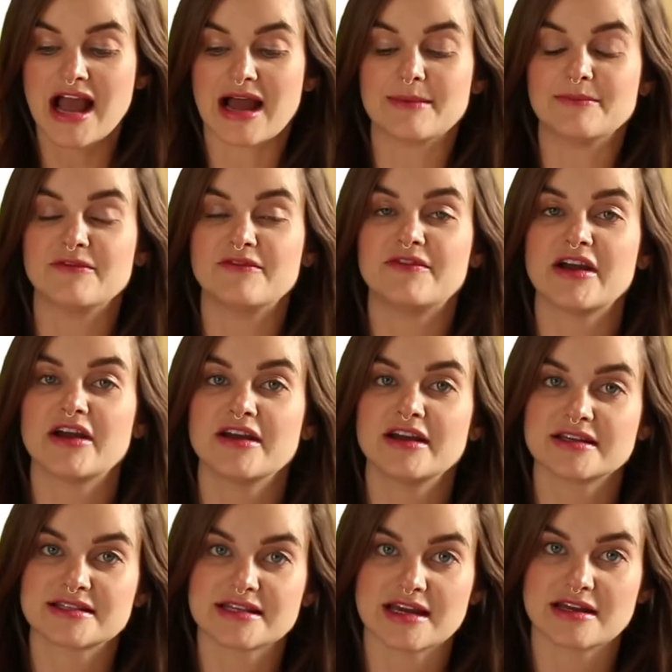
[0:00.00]
I'm very
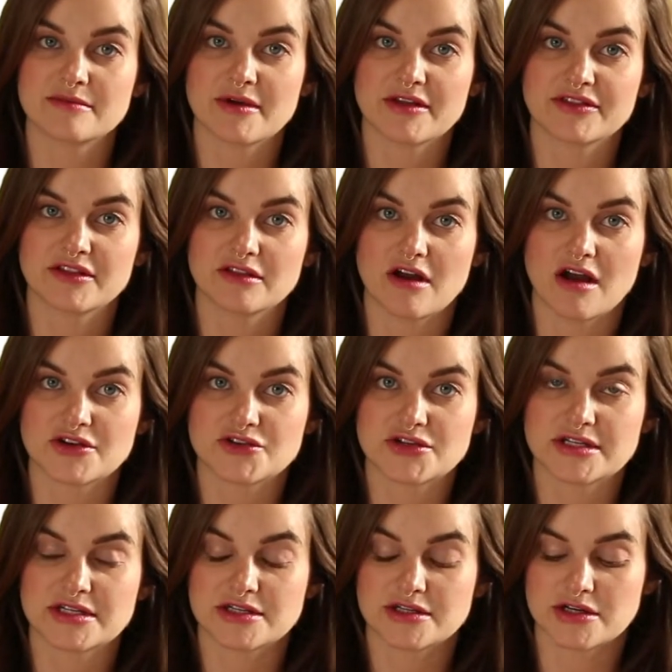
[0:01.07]
excited about the
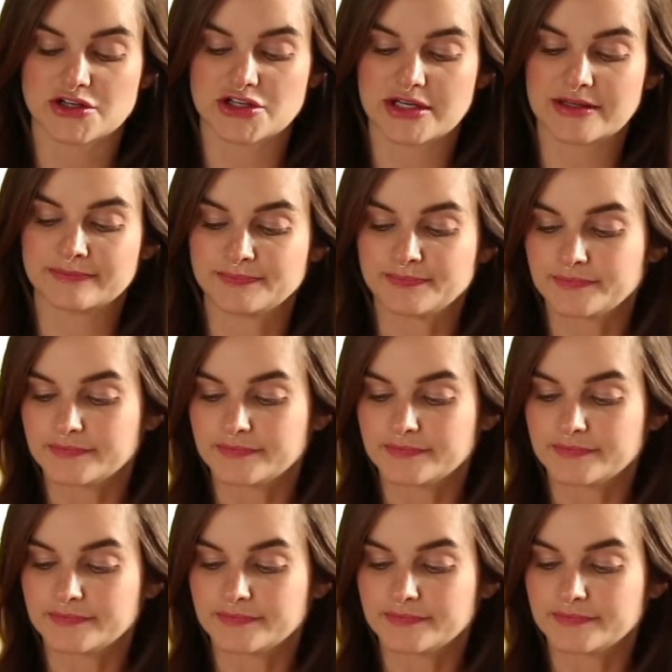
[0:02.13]
laundry detergent.